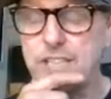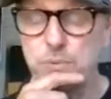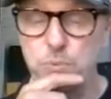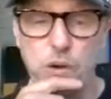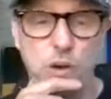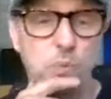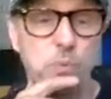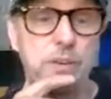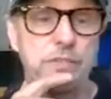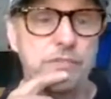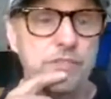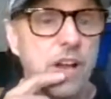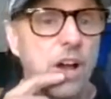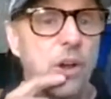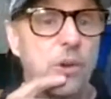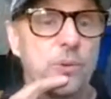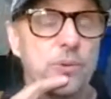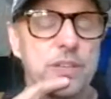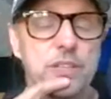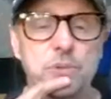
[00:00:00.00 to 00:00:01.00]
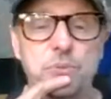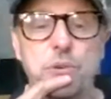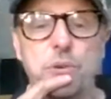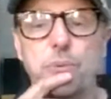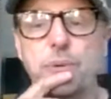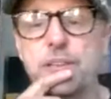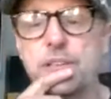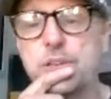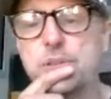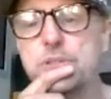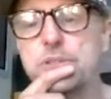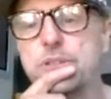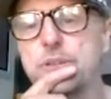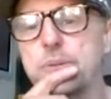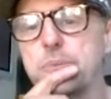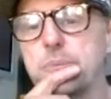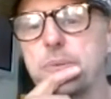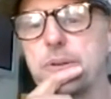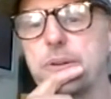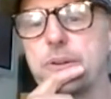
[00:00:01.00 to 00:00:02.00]
what we've known. It's what we're used
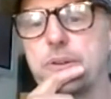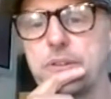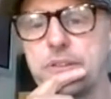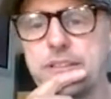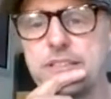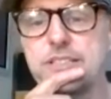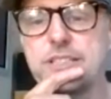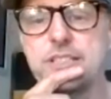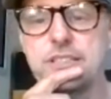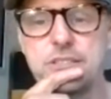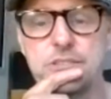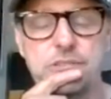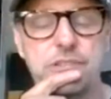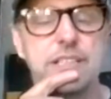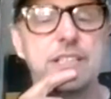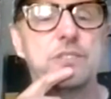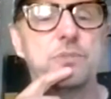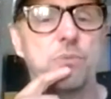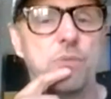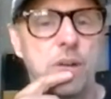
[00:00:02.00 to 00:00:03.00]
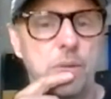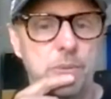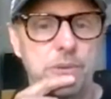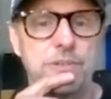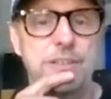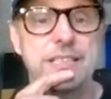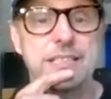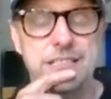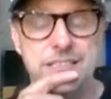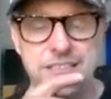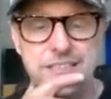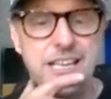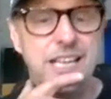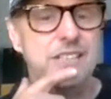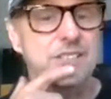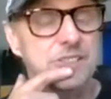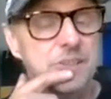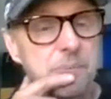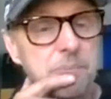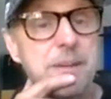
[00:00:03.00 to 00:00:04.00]
to. But this is the reason why we're in
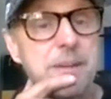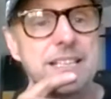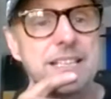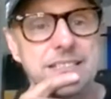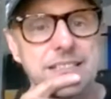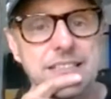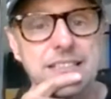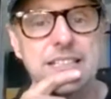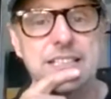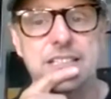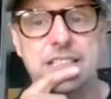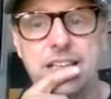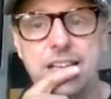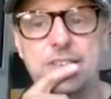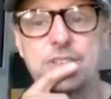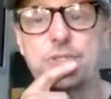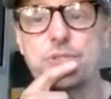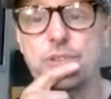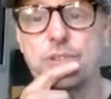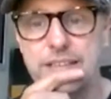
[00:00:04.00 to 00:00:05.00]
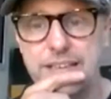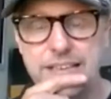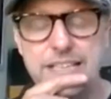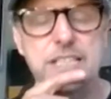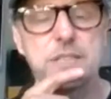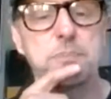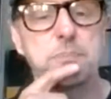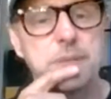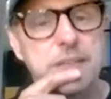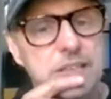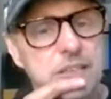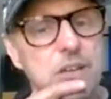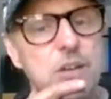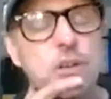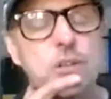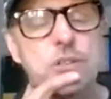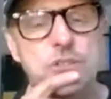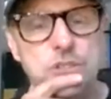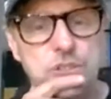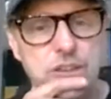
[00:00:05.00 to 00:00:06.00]
such a mess in this country. It's
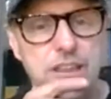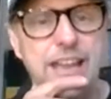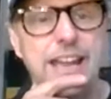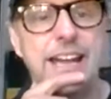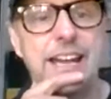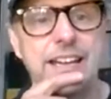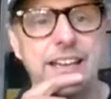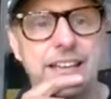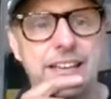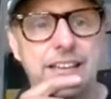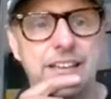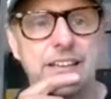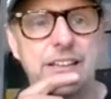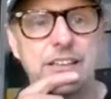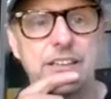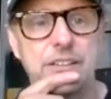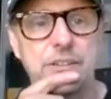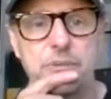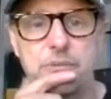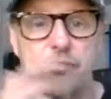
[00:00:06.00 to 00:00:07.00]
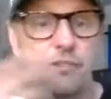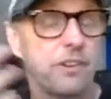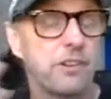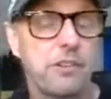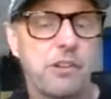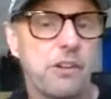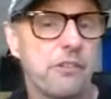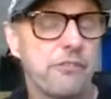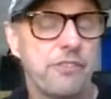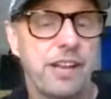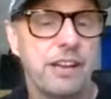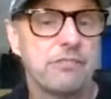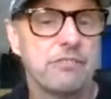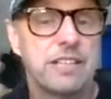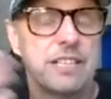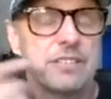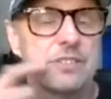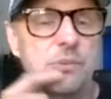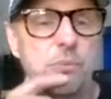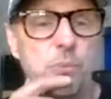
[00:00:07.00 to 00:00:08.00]
because of that
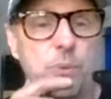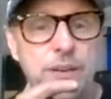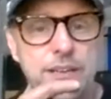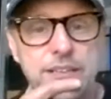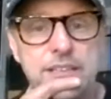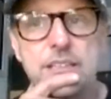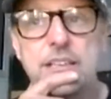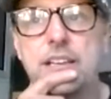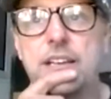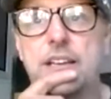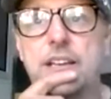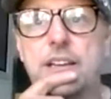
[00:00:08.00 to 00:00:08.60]
reason. We